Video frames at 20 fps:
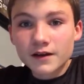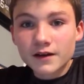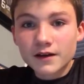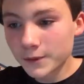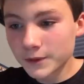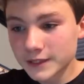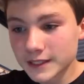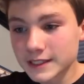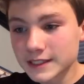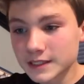
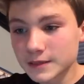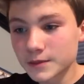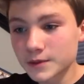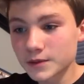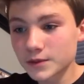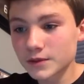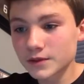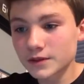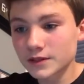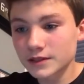But this
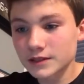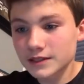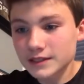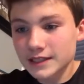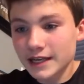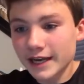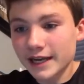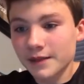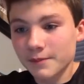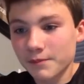is the
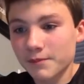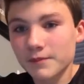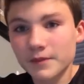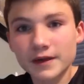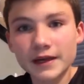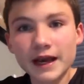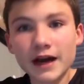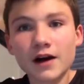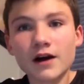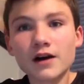second
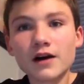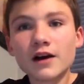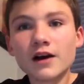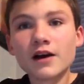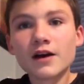account.